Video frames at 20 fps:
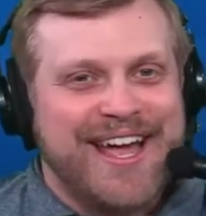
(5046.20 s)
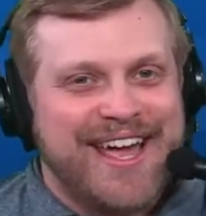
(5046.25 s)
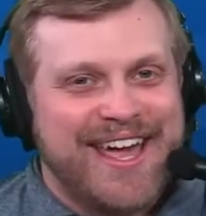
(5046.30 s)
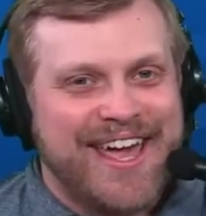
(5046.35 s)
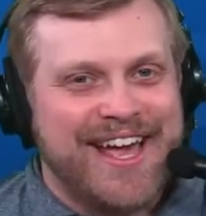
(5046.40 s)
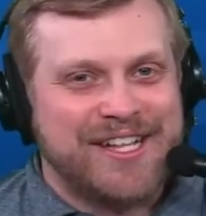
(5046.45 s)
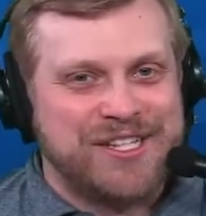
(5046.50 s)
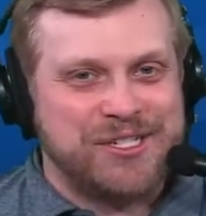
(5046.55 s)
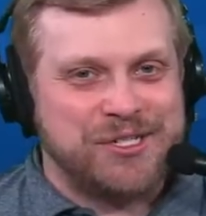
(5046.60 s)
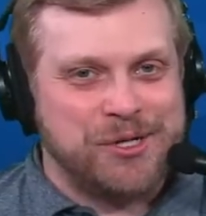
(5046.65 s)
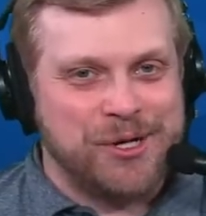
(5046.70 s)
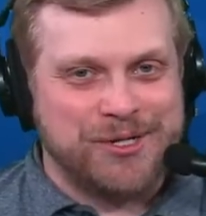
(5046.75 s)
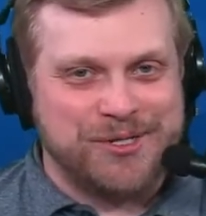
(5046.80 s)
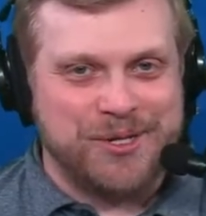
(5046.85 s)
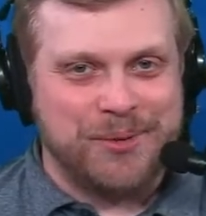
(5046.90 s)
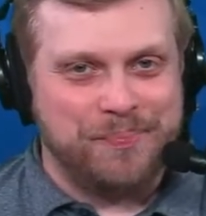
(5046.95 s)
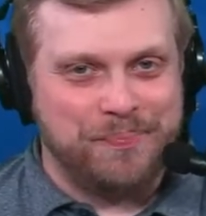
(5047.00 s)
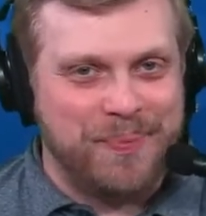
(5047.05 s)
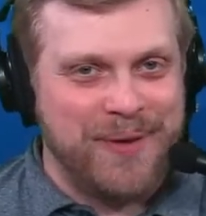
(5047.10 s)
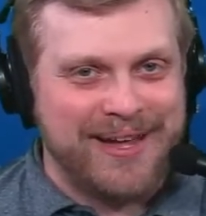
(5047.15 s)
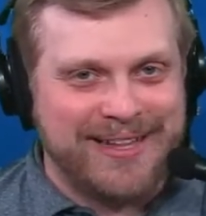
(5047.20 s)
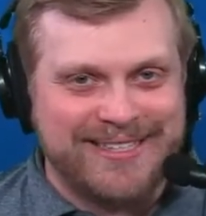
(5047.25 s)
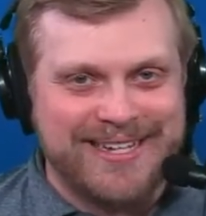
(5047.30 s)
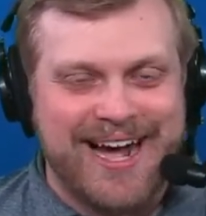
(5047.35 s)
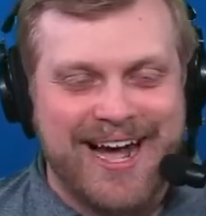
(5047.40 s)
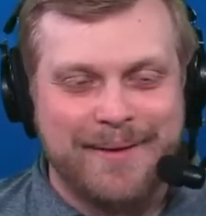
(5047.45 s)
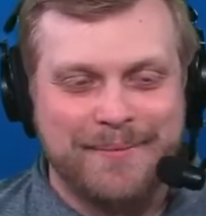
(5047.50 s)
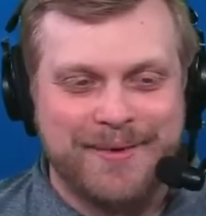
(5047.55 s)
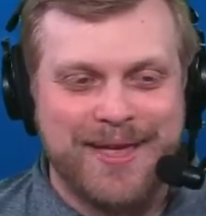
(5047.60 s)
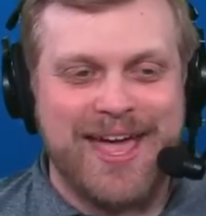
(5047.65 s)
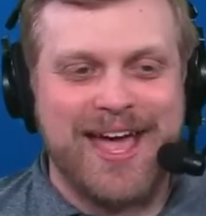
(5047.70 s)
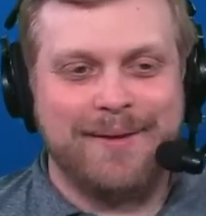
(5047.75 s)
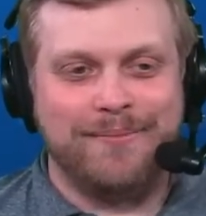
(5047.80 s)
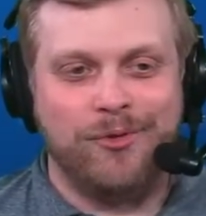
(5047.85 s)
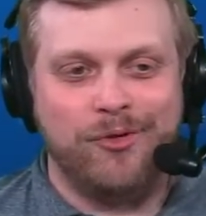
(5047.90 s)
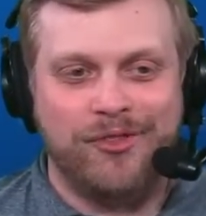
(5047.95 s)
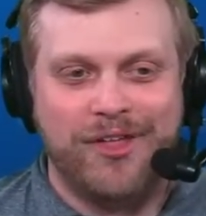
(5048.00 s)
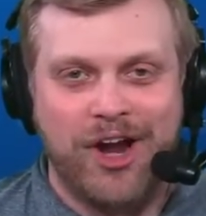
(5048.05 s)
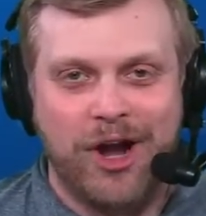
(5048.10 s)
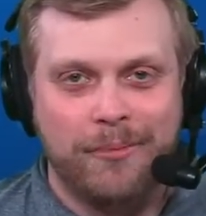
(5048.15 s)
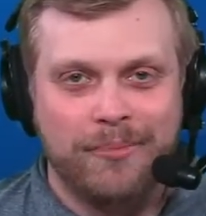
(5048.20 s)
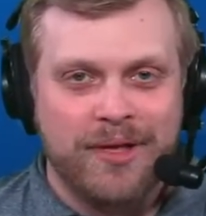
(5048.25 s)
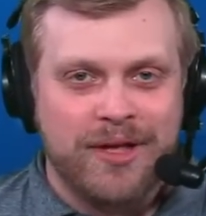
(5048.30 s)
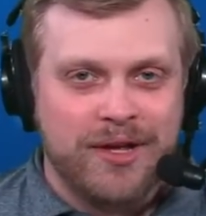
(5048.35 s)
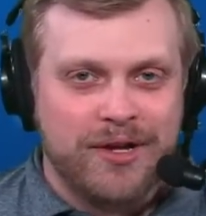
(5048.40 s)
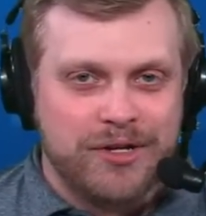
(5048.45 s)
It's just a big-time gamble there.